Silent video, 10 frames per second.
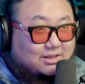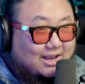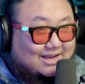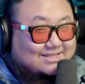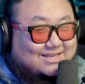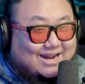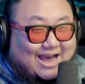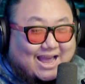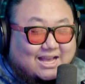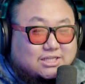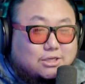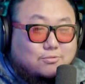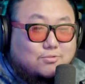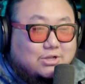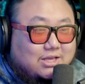Like I said, I actually
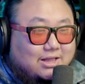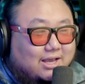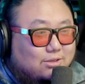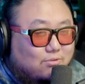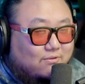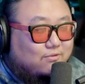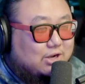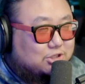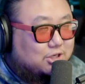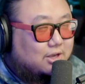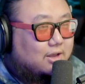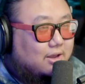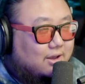really like the refreshing,